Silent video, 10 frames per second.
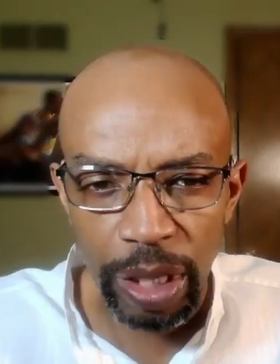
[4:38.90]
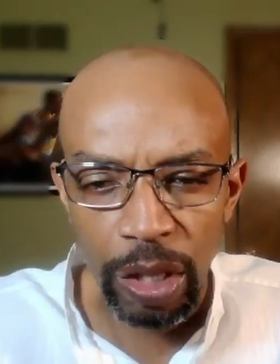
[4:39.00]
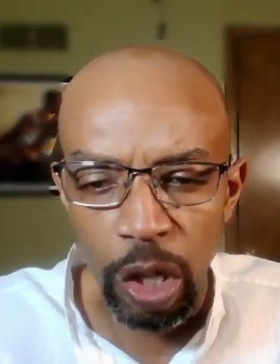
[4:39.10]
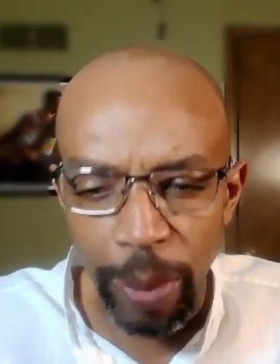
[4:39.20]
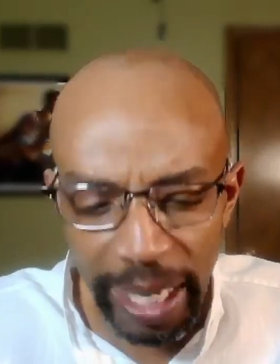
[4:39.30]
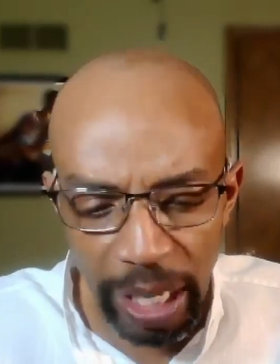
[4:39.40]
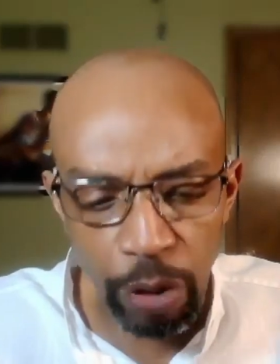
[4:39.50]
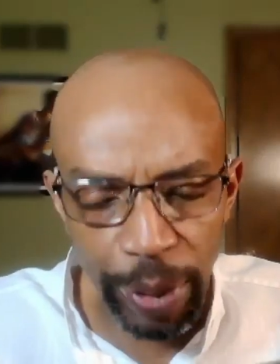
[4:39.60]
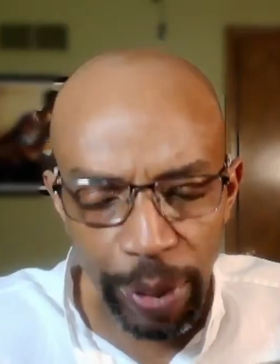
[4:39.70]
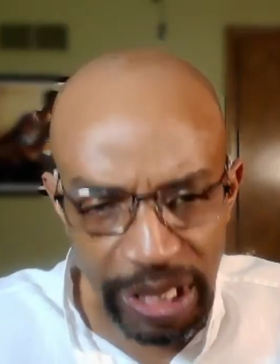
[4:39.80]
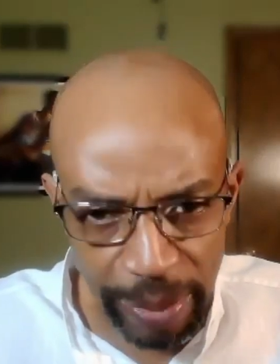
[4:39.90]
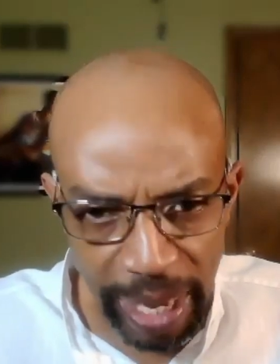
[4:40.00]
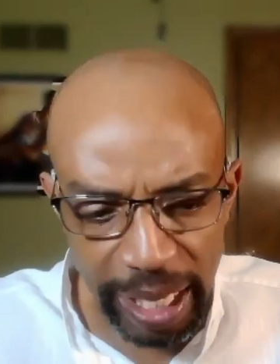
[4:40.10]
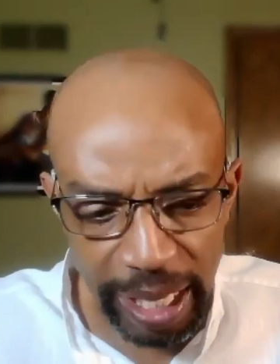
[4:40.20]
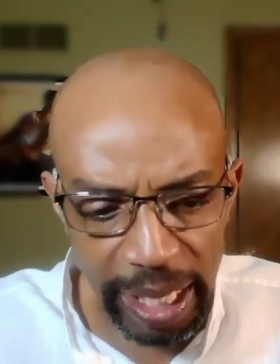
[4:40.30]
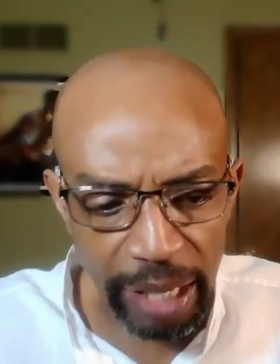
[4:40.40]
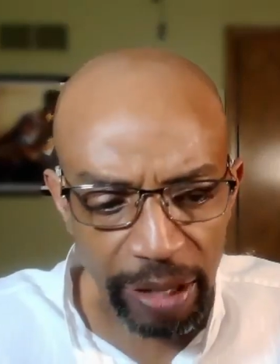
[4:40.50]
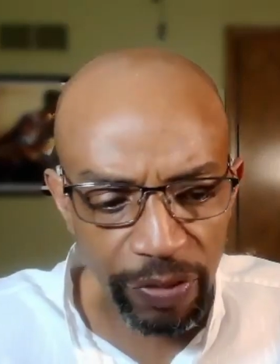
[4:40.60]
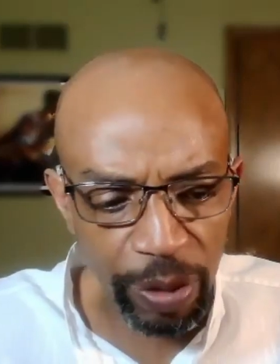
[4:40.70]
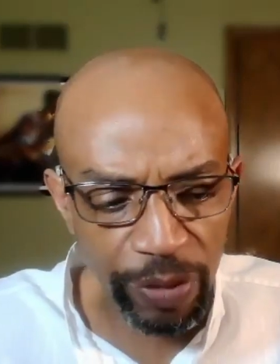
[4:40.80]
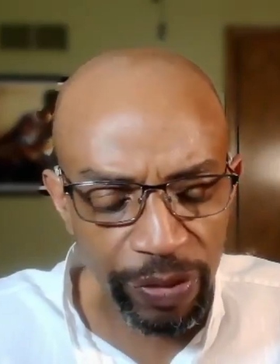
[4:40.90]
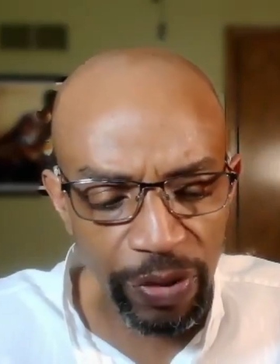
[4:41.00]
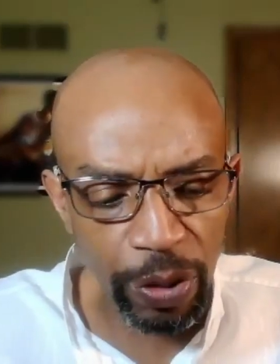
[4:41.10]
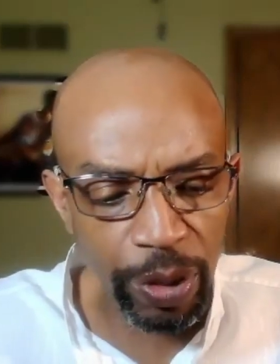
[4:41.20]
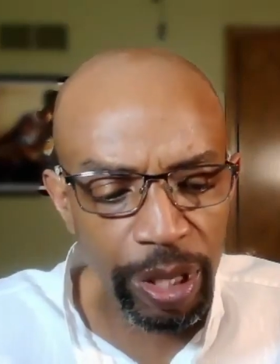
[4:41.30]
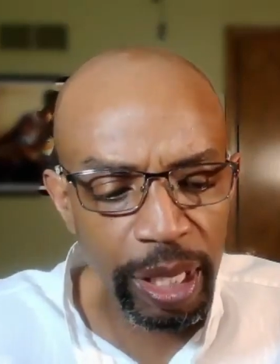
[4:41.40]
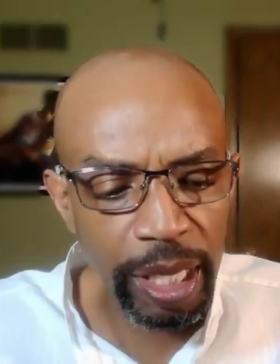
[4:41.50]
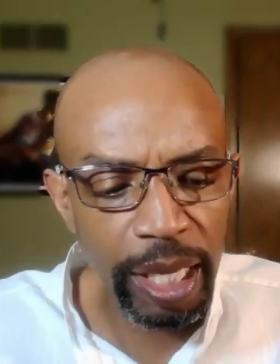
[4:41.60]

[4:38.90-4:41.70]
reaching back and getting for moving forward,